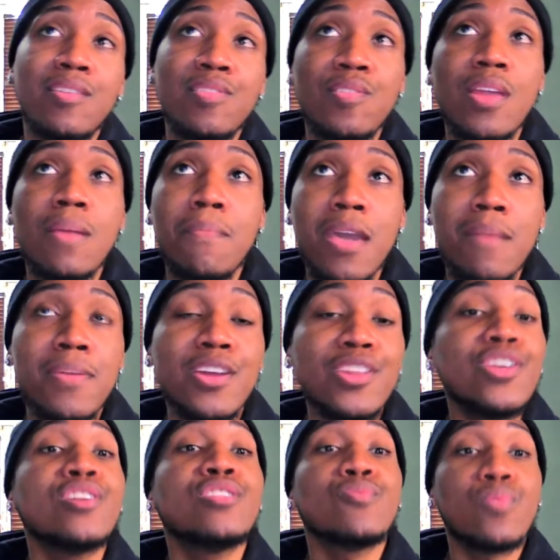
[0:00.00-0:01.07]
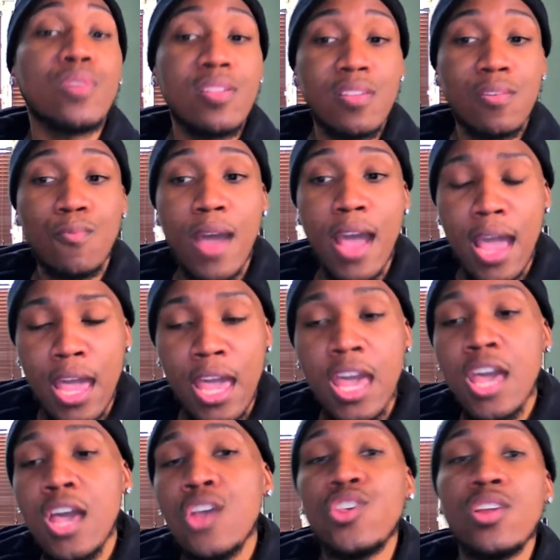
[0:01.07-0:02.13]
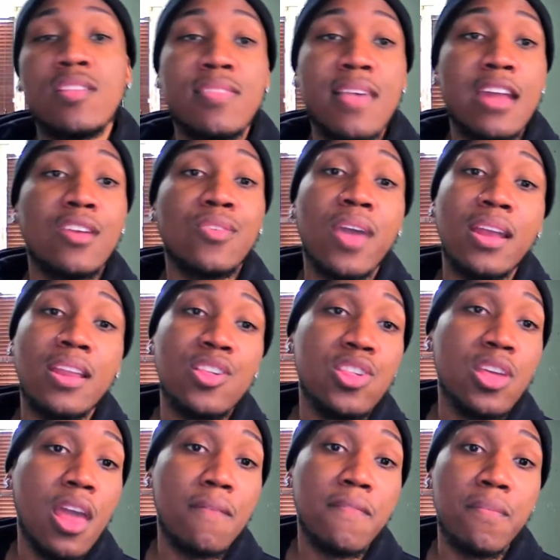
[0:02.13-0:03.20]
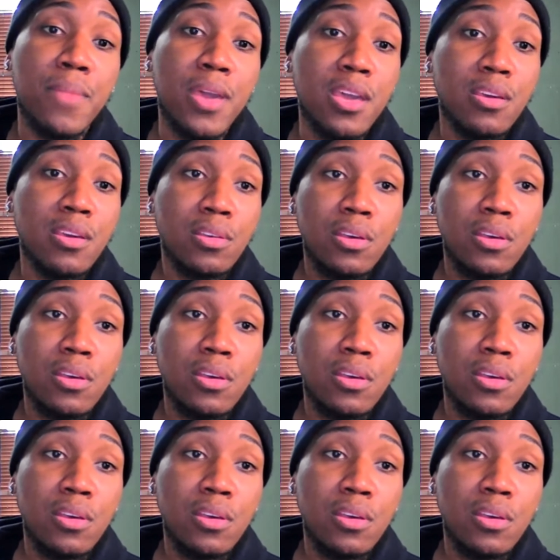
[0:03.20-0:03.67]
So that may be another reason why she decided, okay, this shit ain't for me.